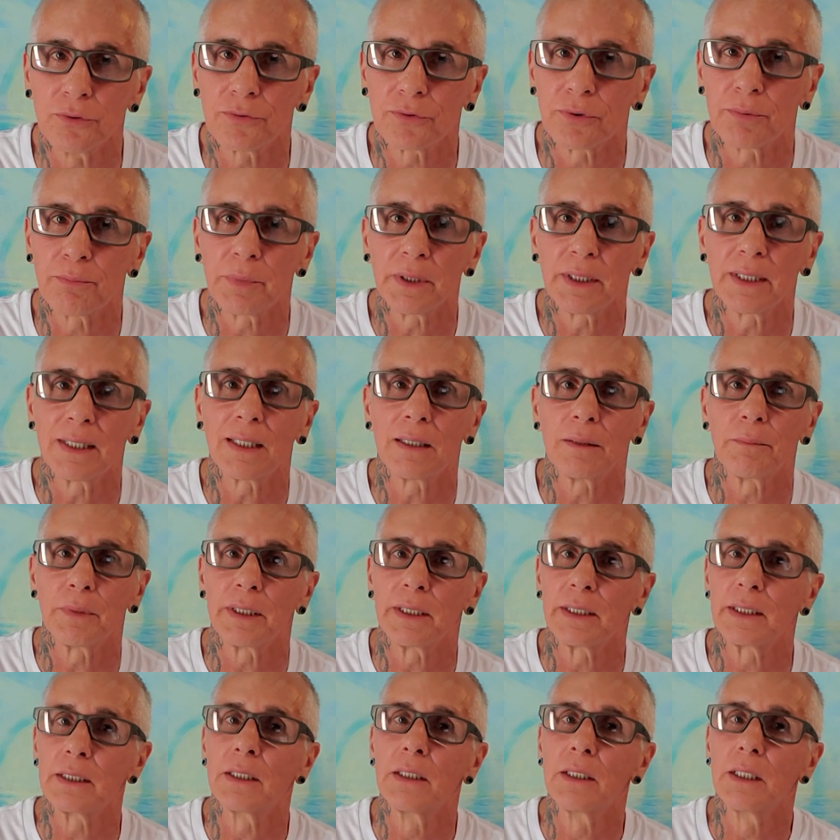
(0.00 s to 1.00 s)
to me how
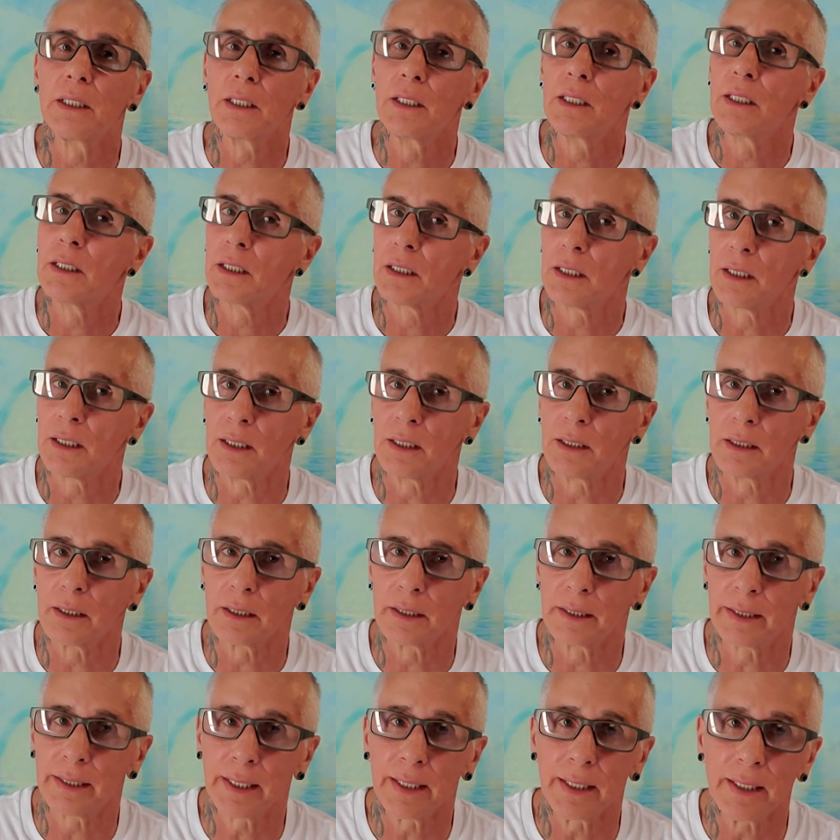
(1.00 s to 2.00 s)
many
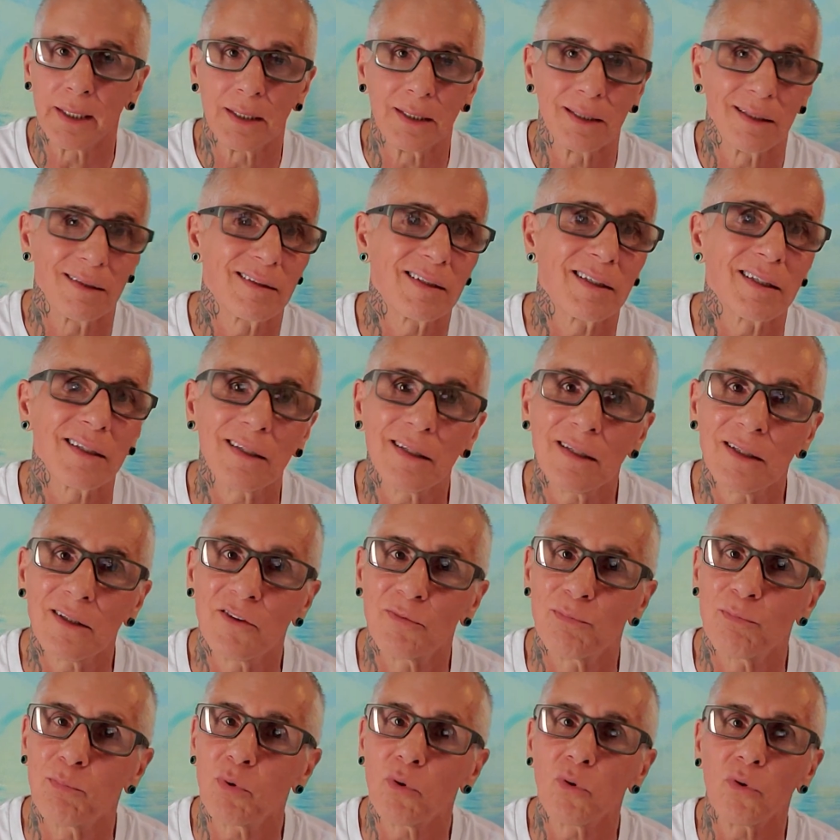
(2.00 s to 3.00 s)
gay kids,
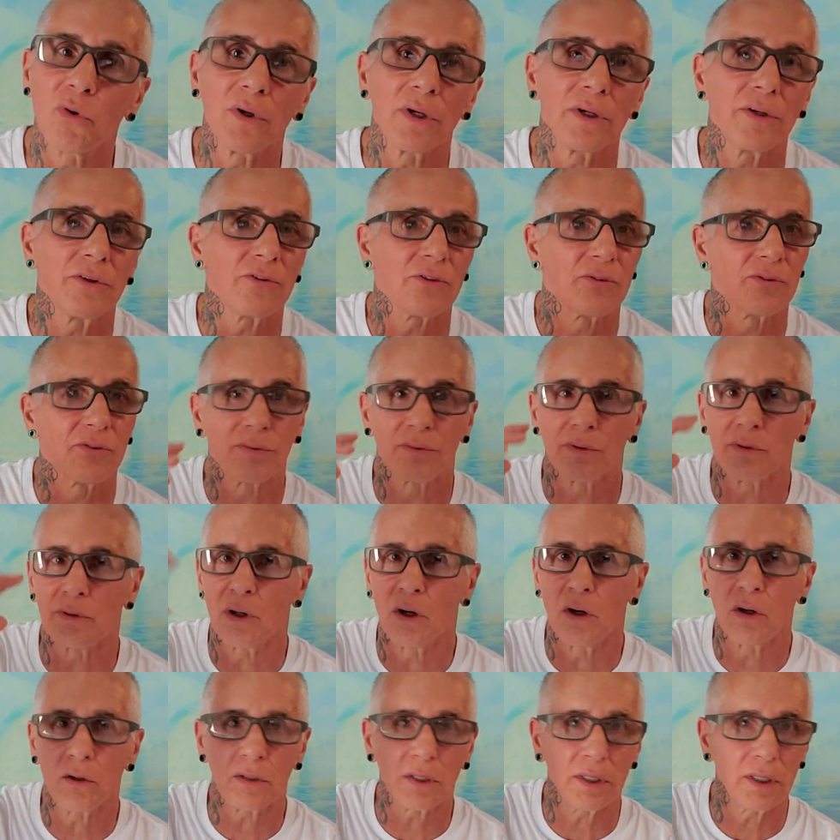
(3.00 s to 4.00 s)
boys,
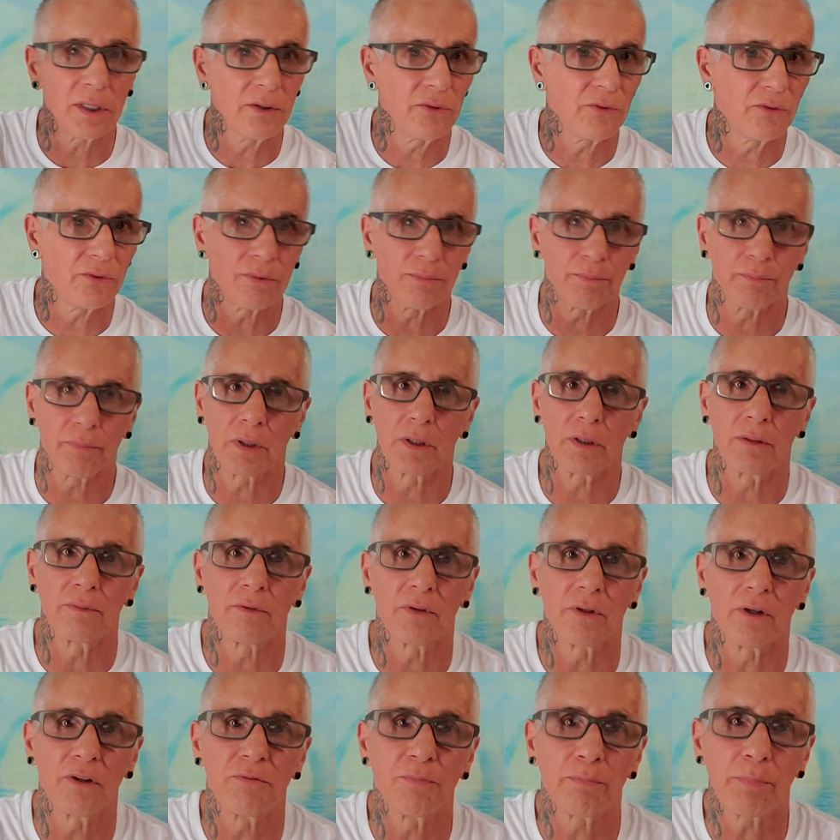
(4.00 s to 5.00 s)
all kinds
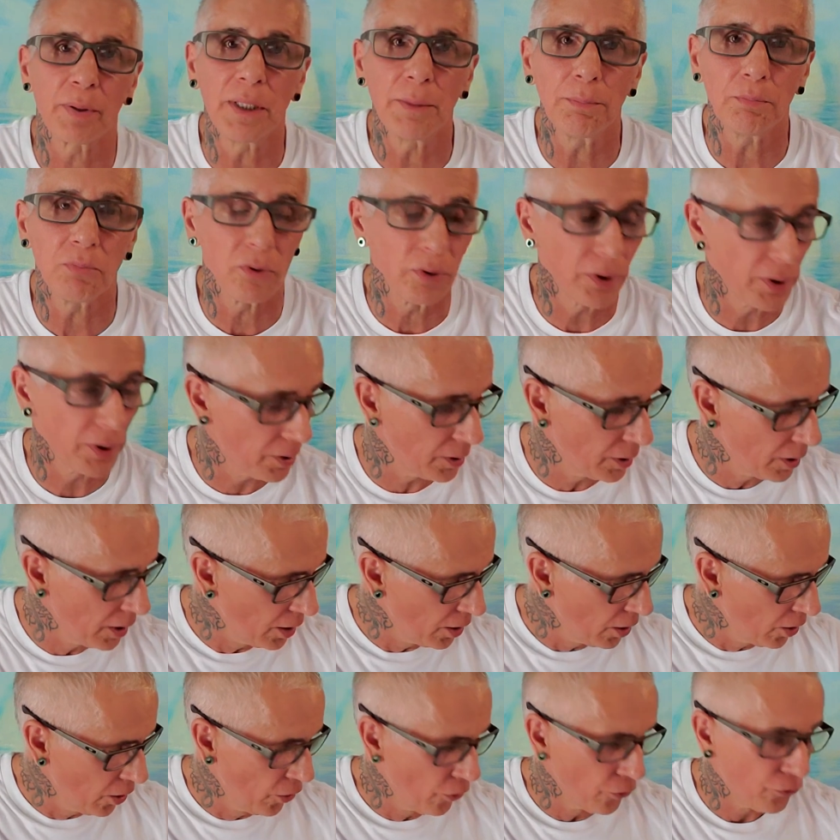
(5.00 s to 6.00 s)
of people here.
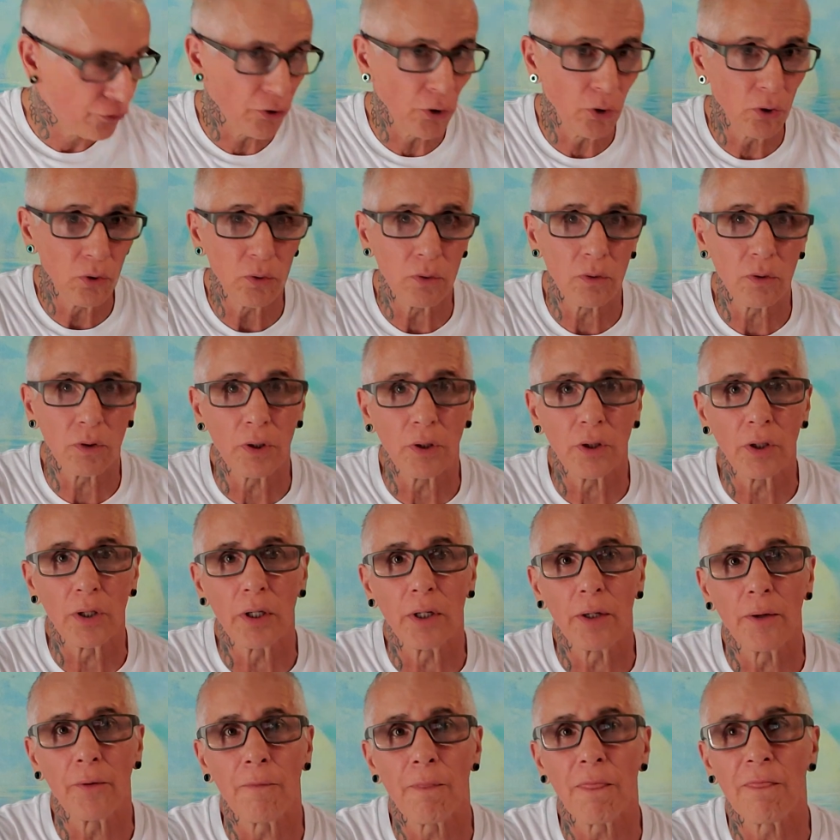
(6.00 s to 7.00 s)
So,
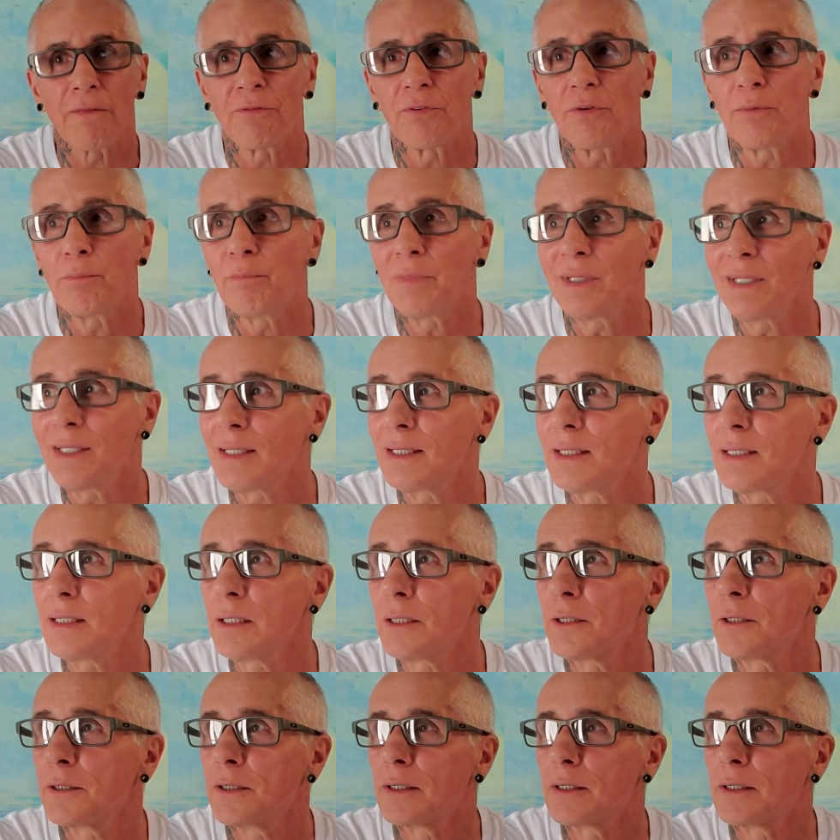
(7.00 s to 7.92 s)
for me,